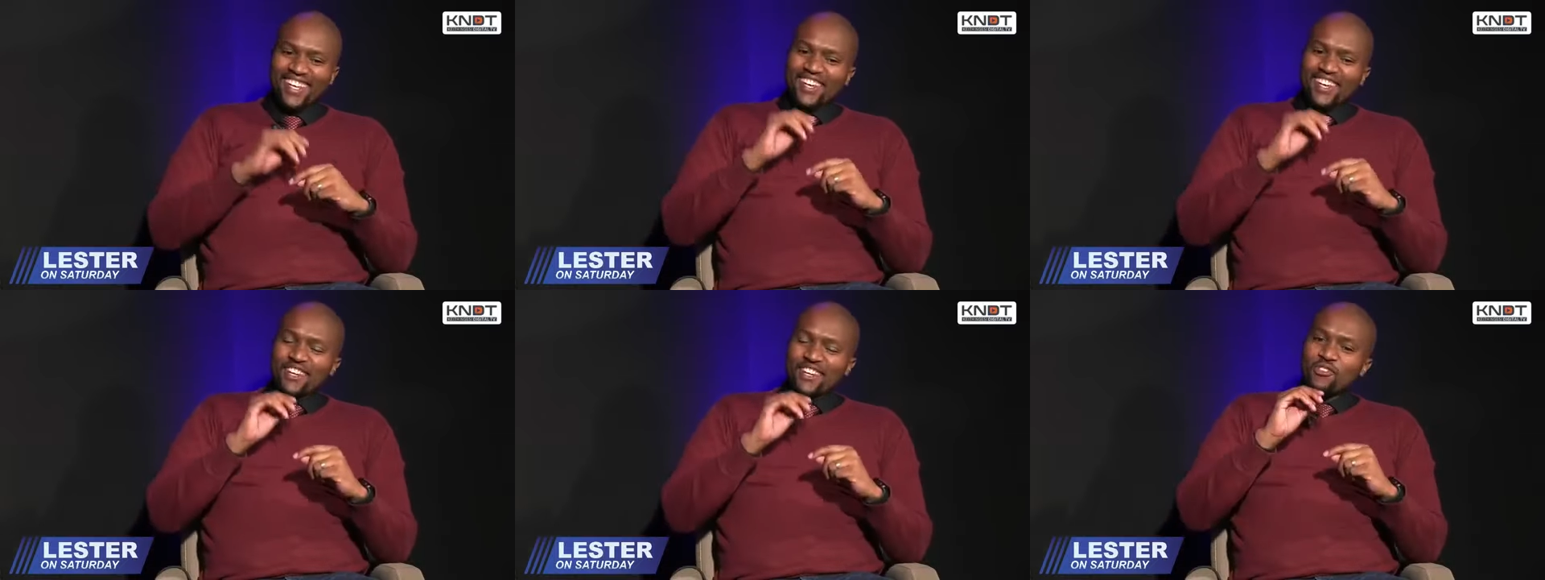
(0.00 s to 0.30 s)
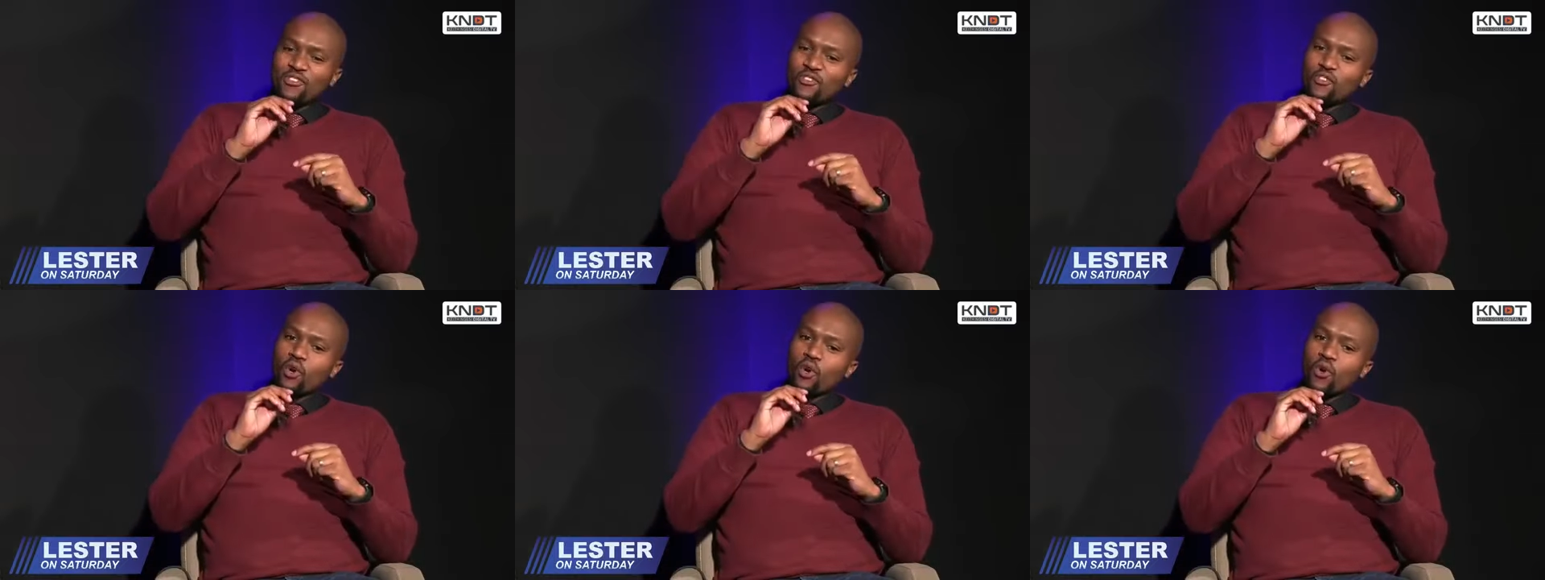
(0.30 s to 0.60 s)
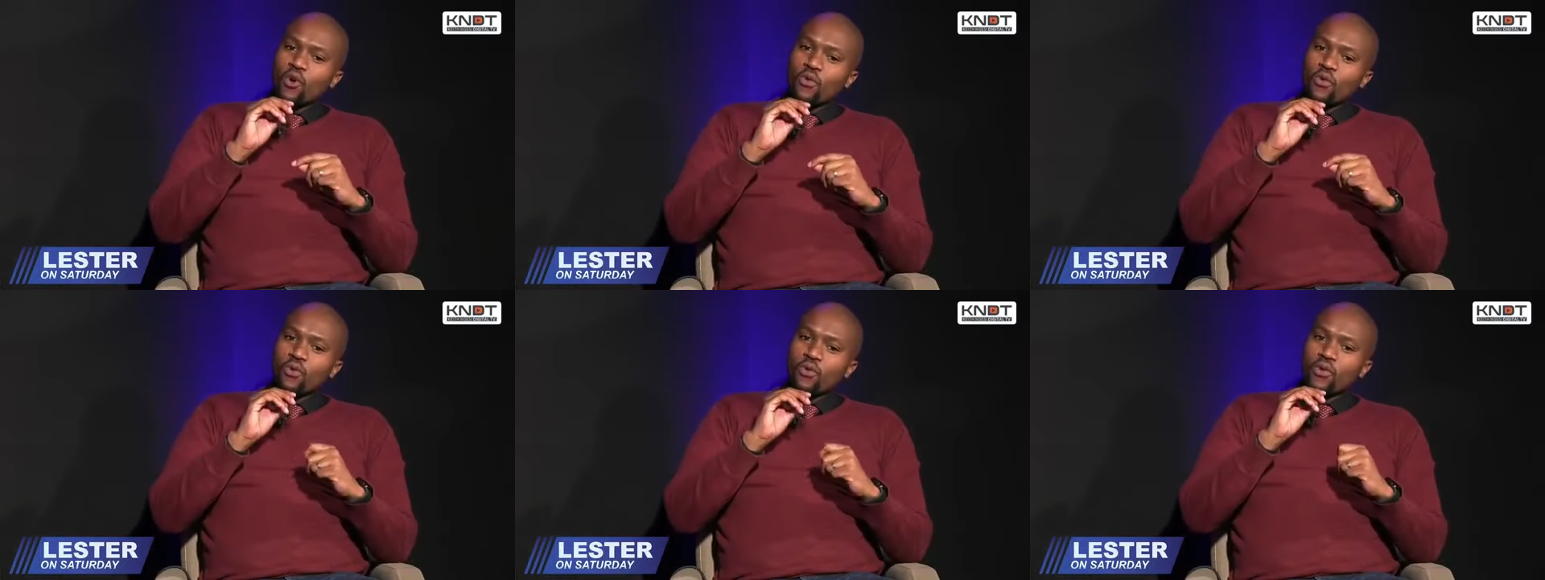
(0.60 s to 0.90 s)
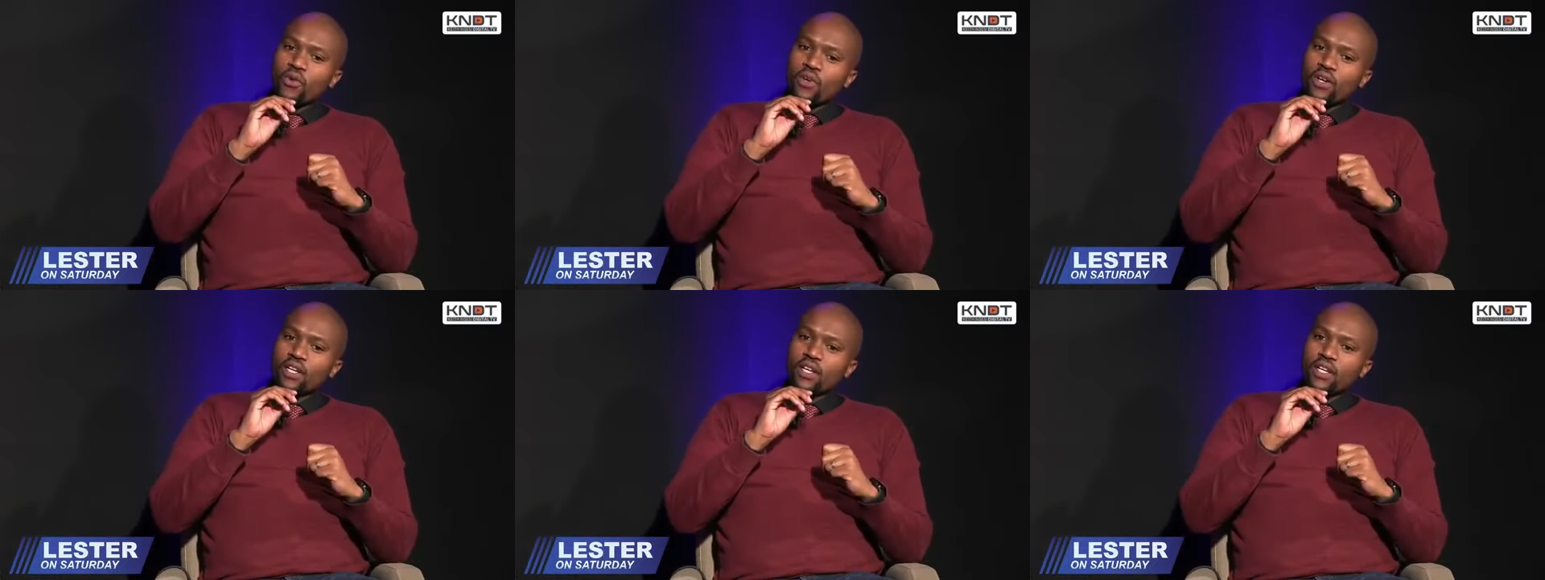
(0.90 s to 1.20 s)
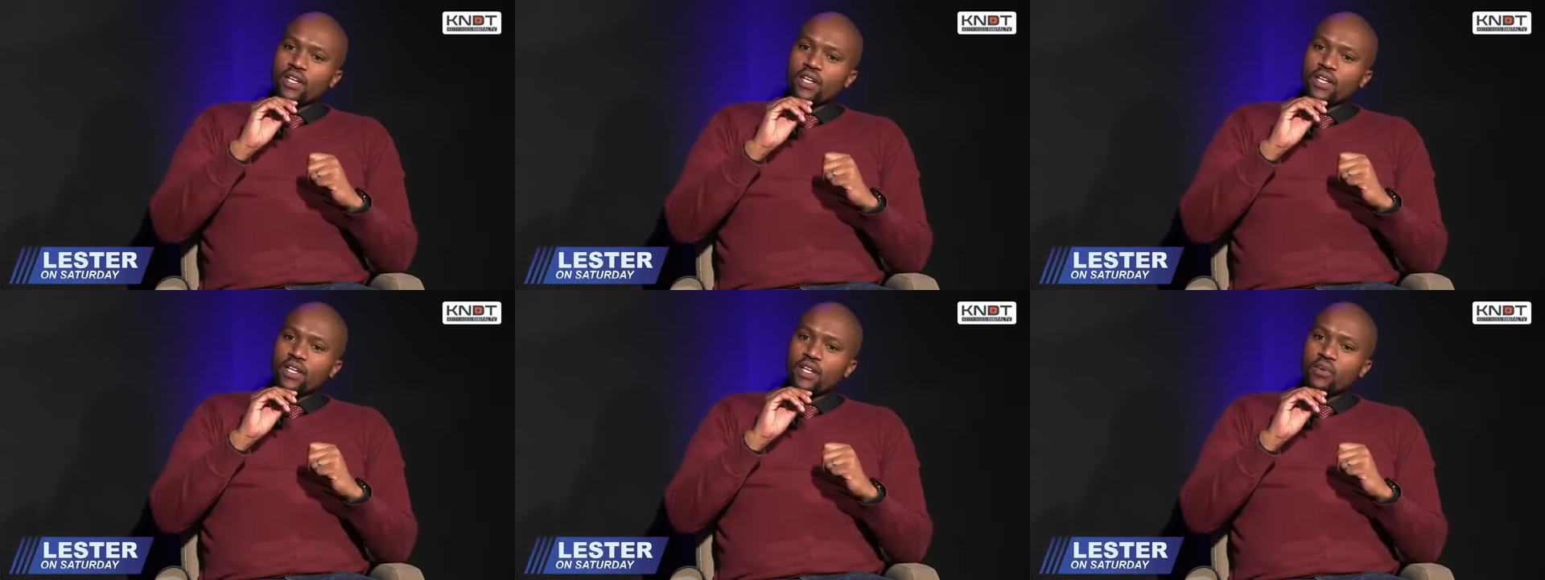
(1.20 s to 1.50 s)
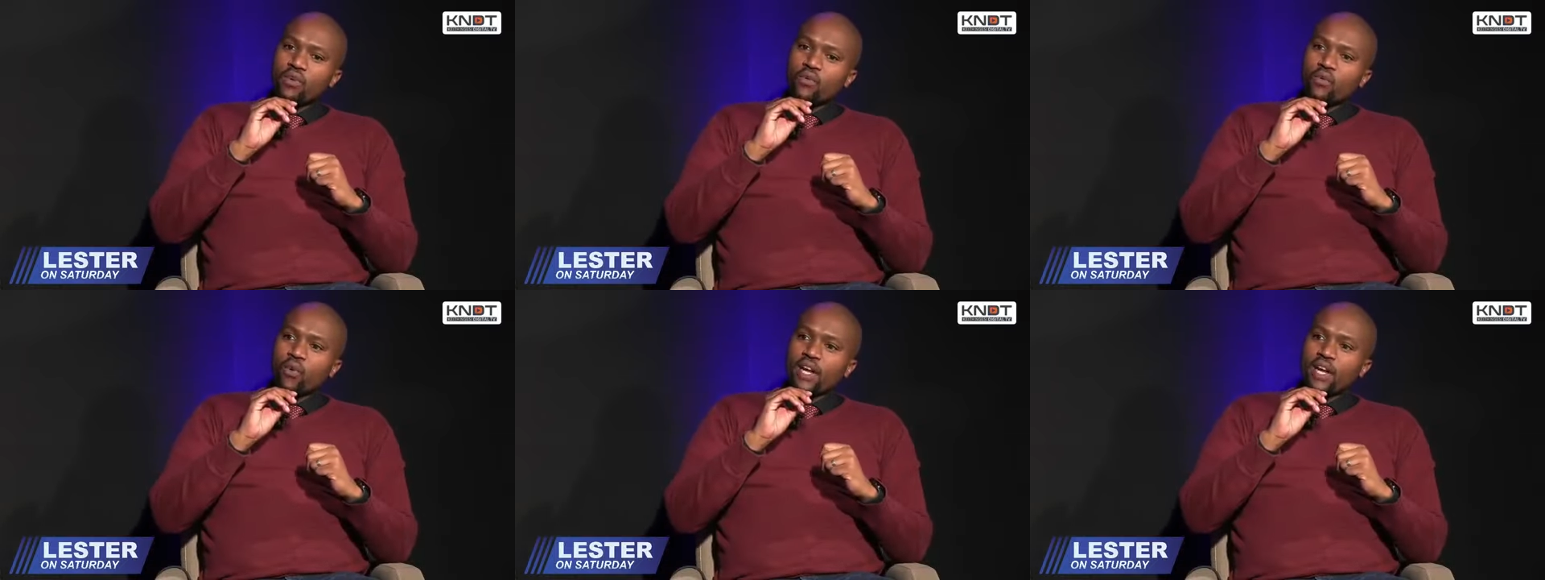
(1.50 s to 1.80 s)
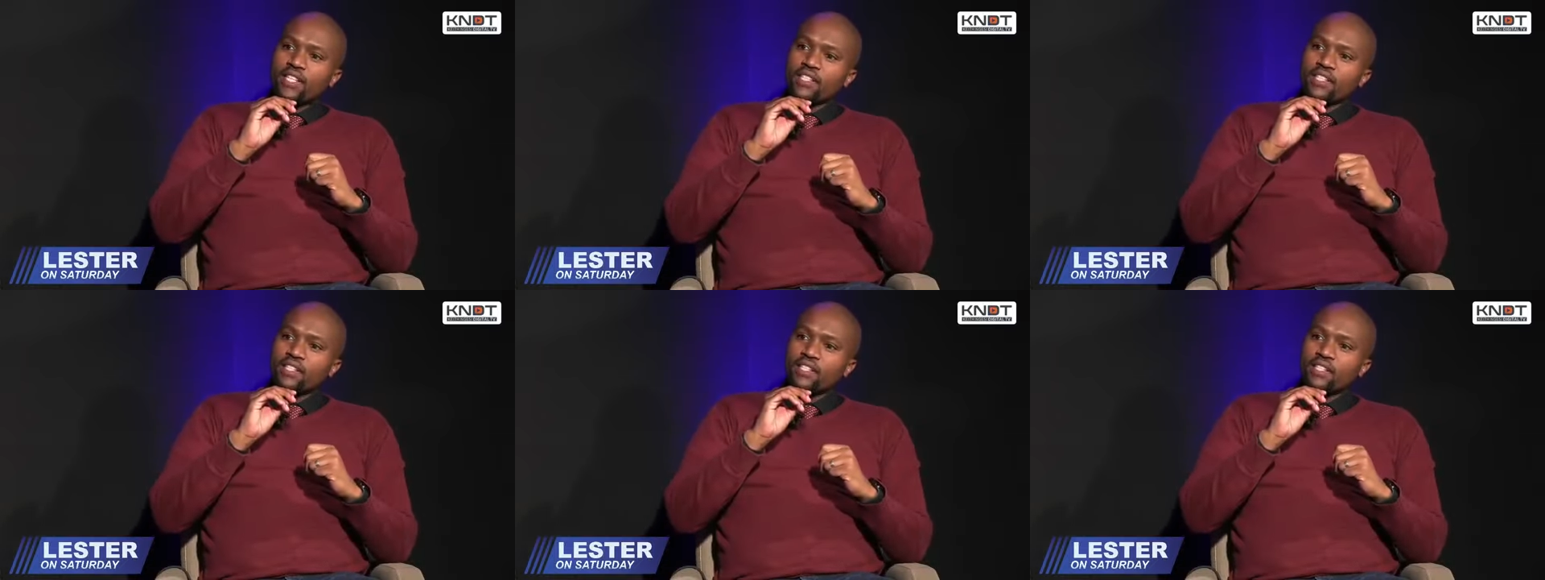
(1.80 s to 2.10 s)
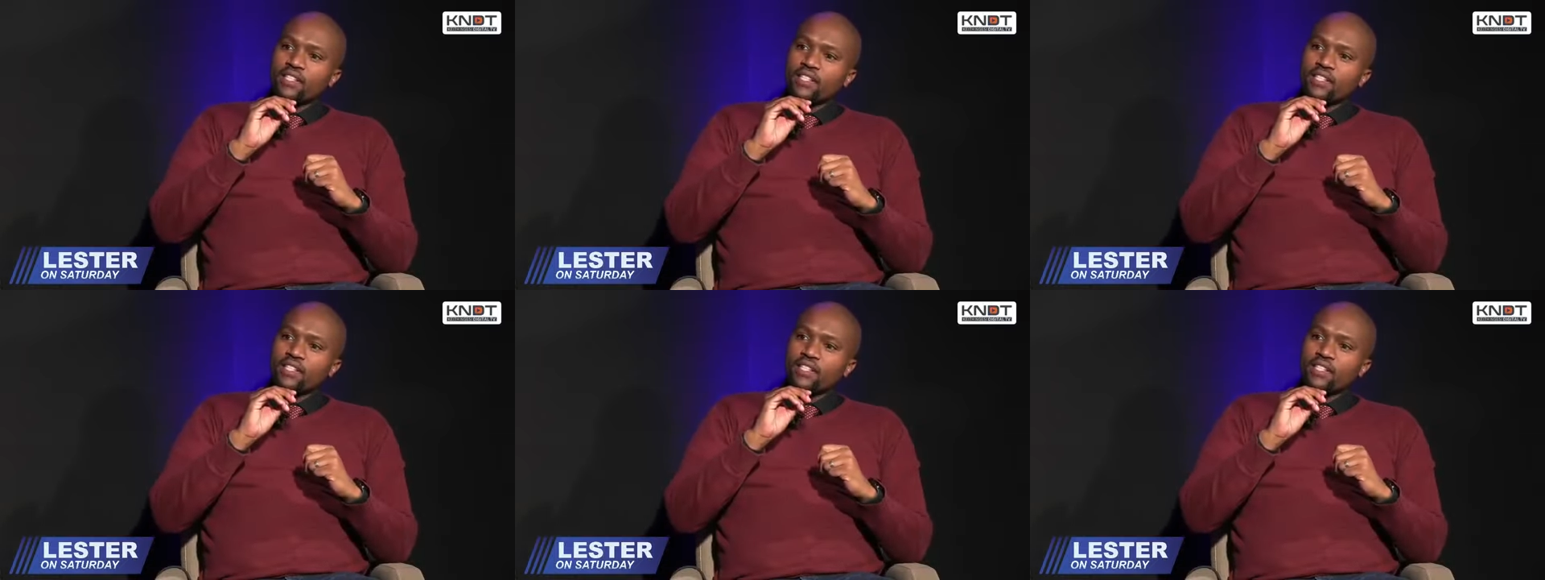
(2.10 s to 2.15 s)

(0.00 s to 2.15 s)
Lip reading: So what